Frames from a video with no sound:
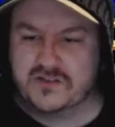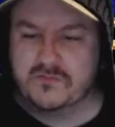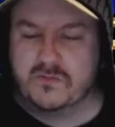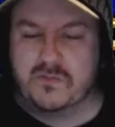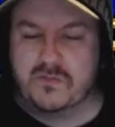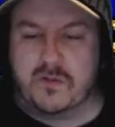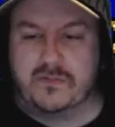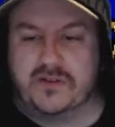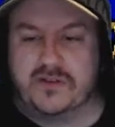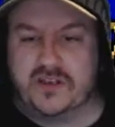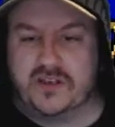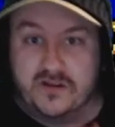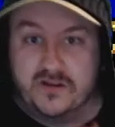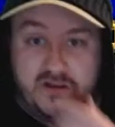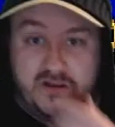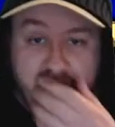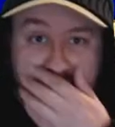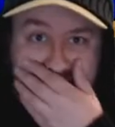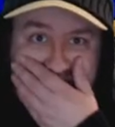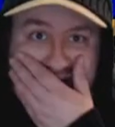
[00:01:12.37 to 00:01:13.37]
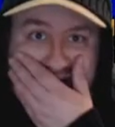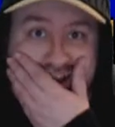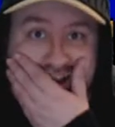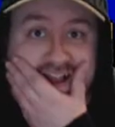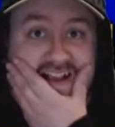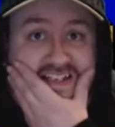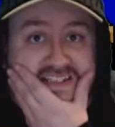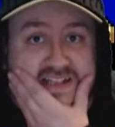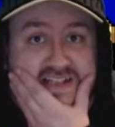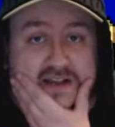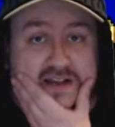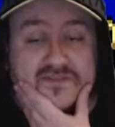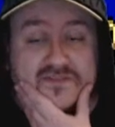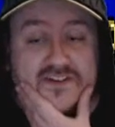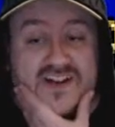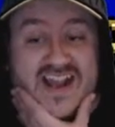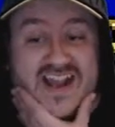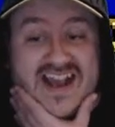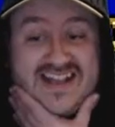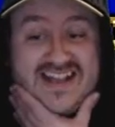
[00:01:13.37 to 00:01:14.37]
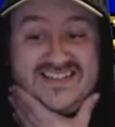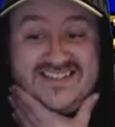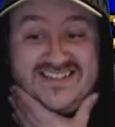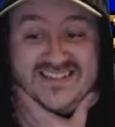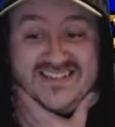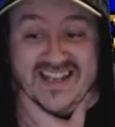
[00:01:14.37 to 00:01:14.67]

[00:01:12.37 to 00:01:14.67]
so we'll probably do Stafford and